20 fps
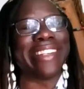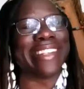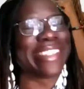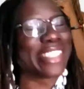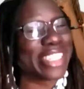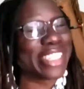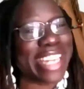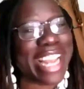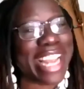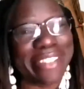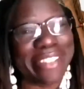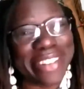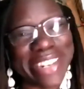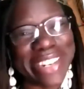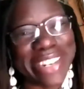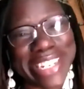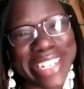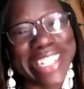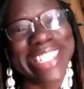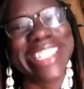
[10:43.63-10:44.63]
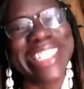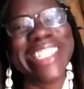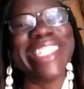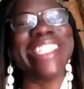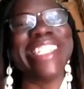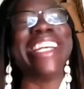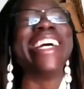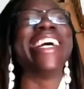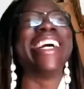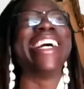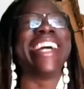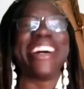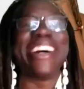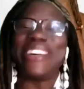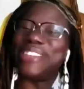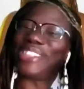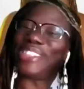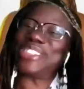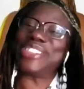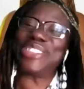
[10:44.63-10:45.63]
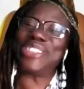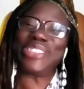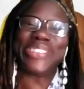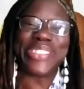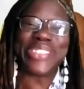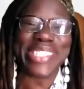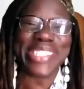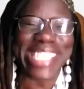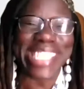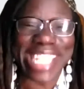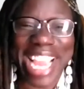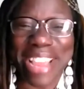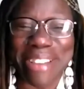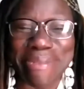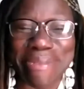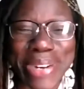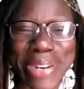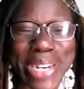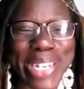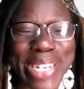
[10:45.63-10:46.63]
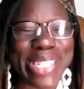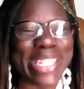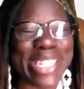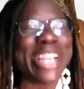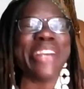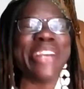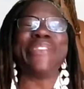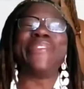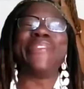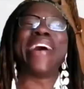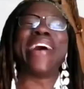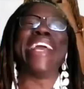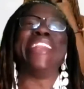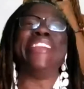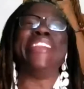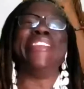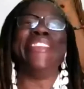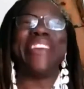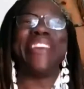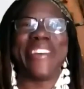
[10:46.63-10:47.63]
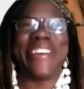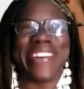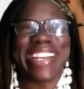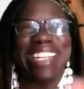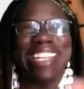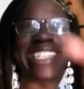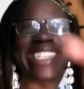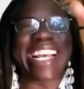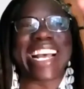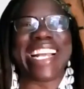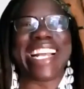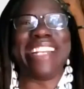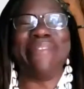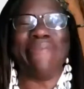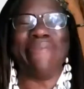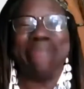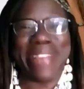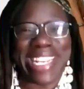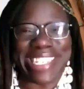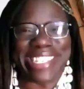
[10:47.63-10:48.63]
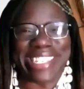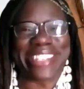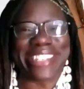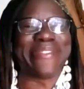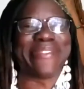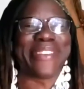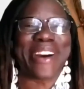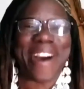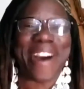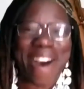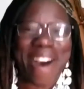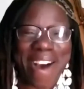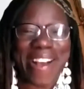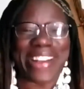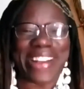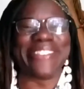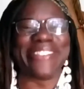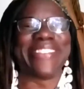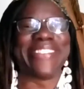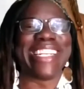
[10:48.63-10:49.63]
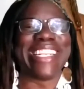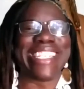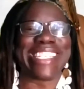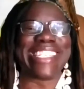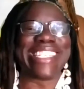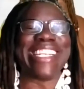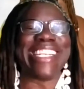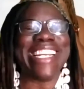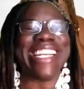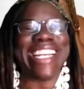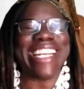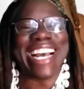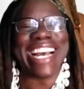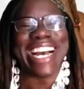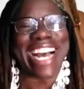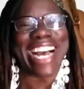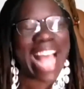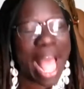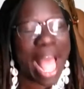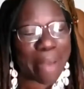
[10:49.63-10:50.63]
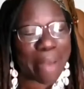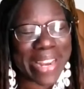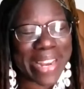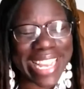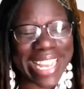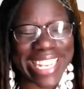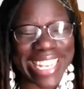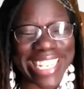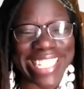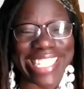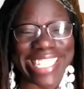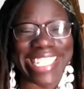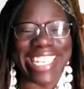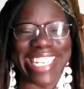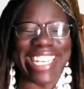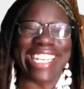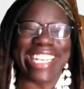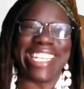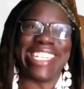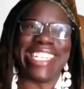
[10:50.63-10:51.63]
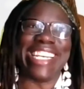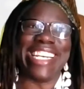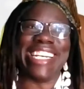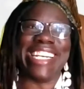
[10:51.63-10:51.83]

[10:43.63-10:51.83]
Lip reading: Sharon Oshun Chambers, who I know is at the midst of all of this happenings in